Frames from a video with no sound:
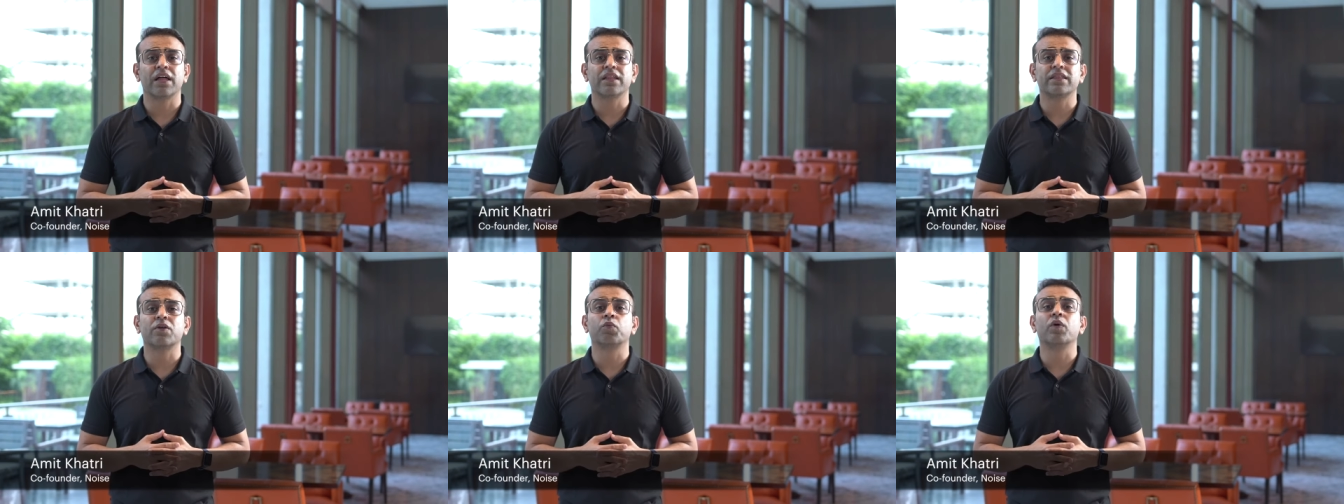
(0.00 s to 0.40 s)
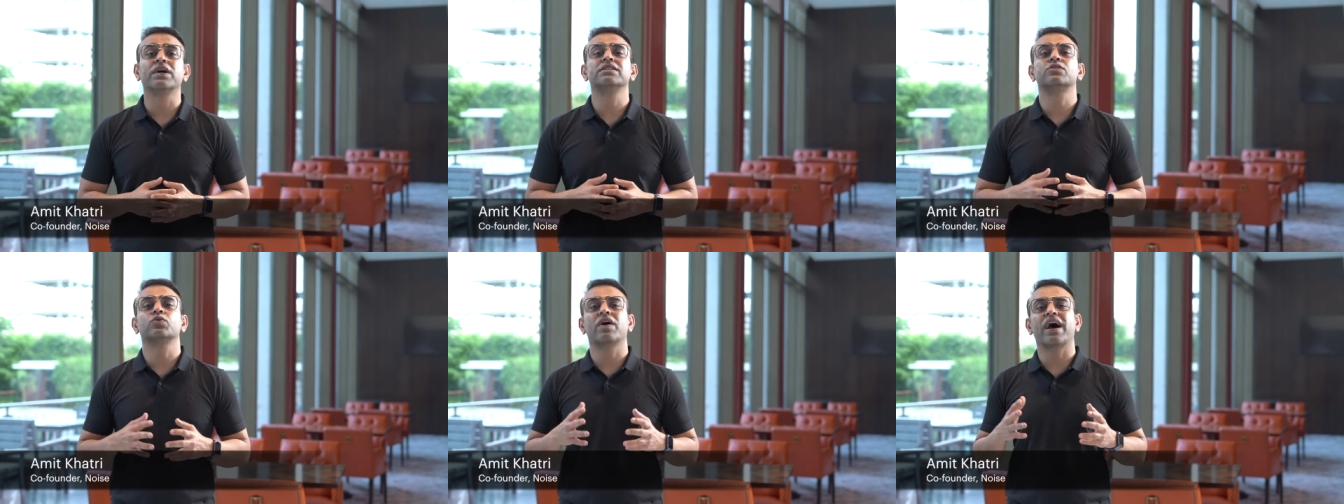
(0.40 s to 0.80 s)
the
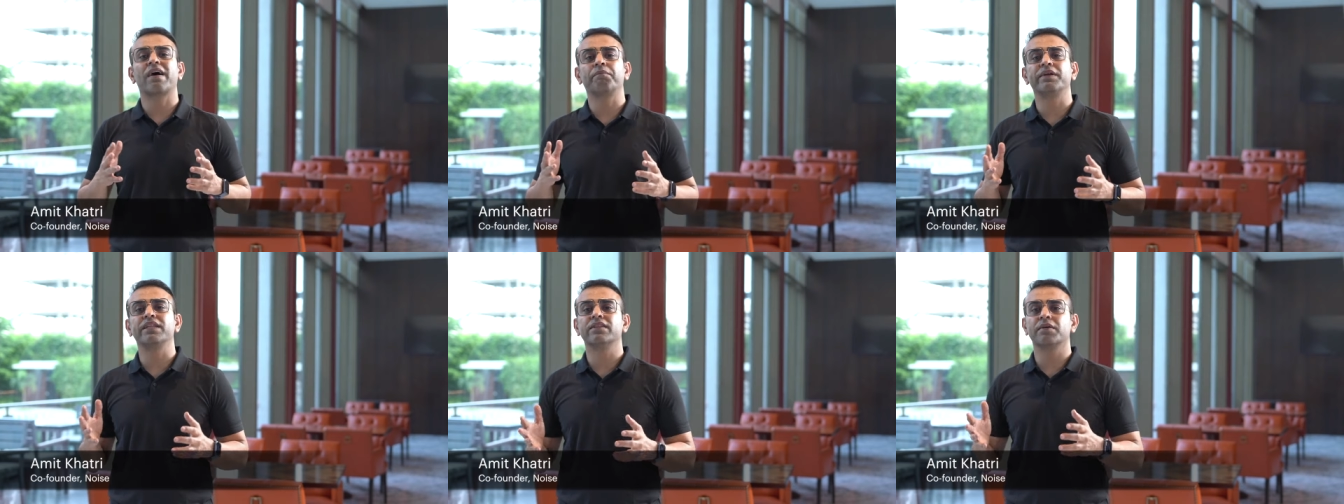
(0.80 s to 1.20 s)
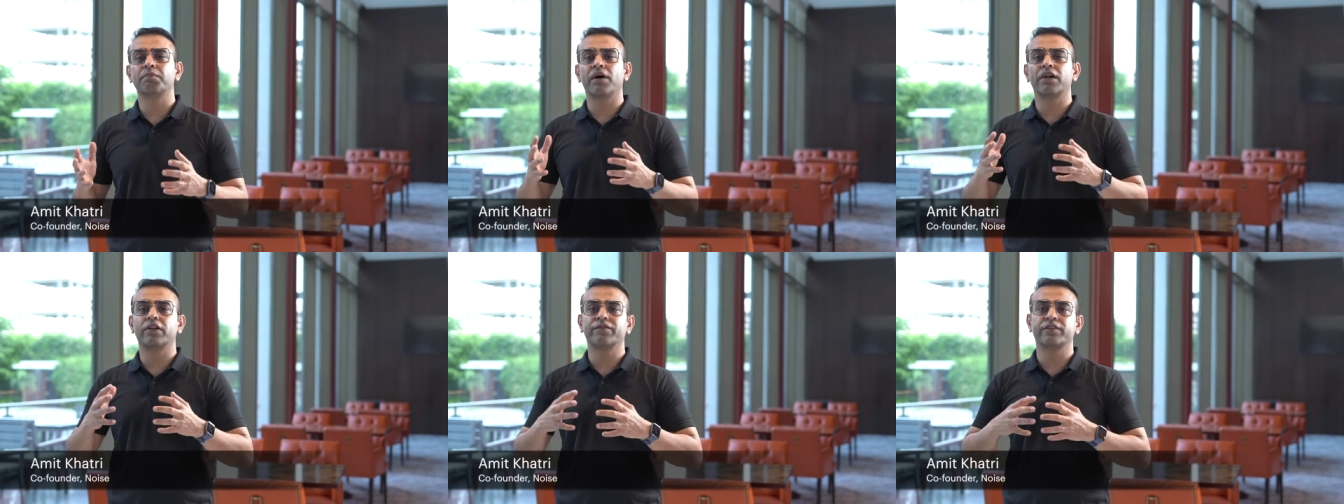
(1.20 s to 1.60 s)
ones who have been the
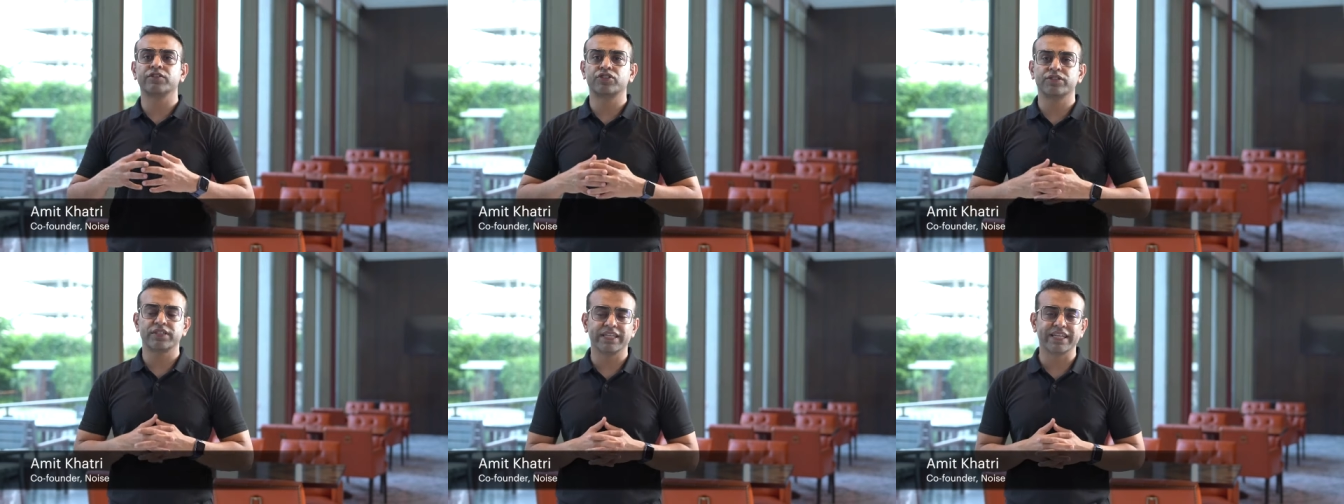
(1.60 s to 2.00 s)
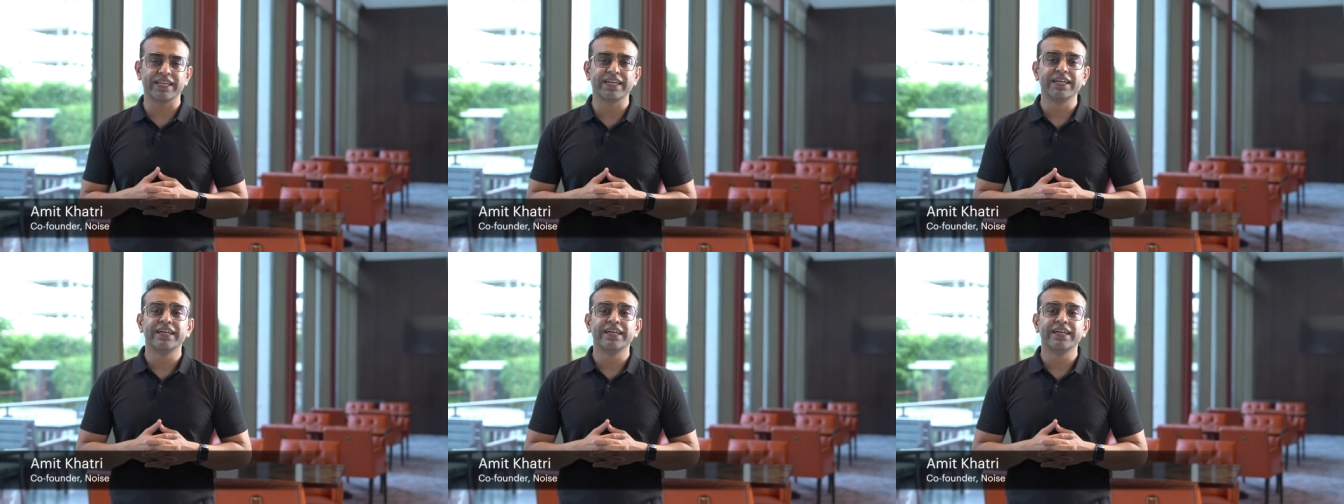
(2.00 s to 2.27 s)
part of the journey,